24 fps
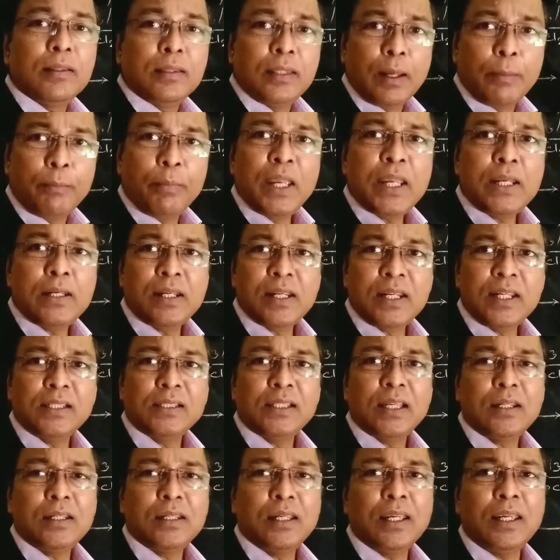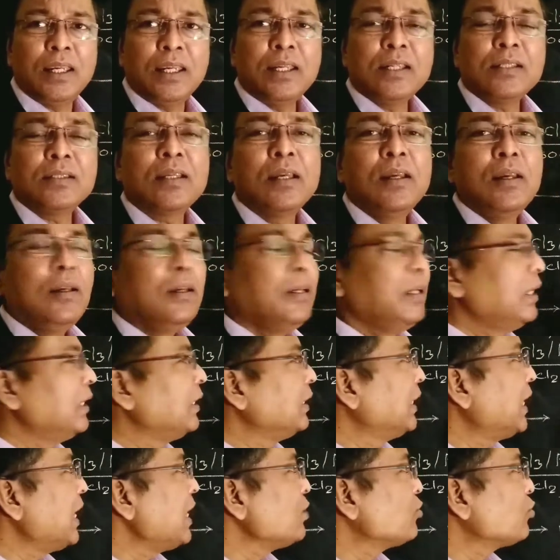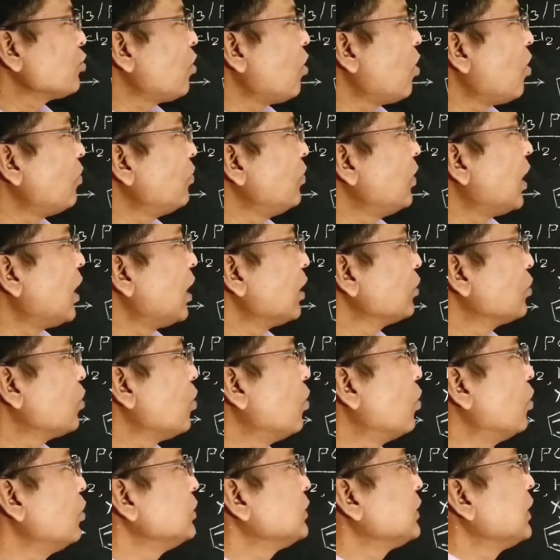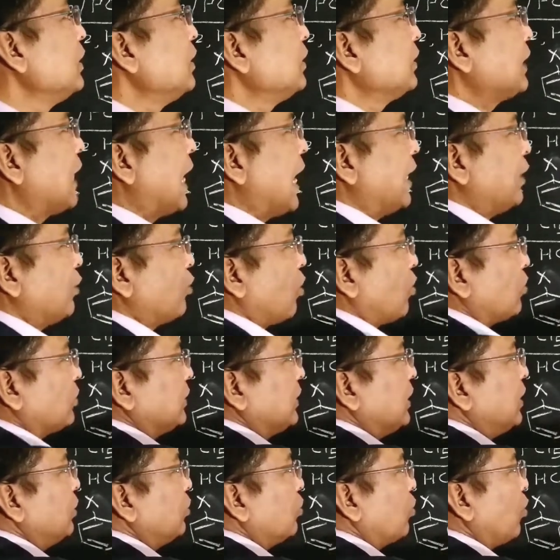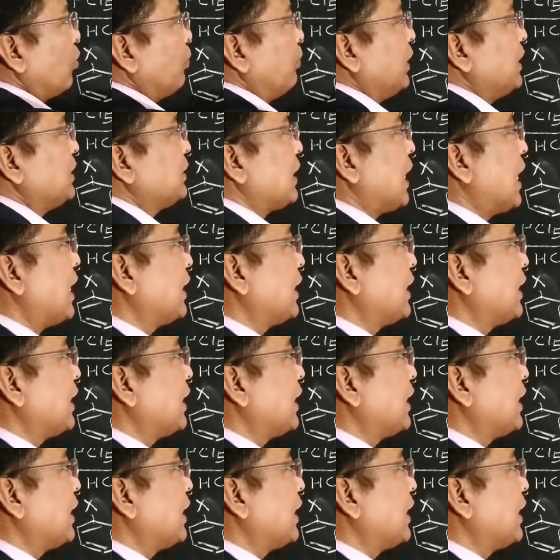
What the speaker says: The main reason is, in case of alcohols, the hydroxyl group is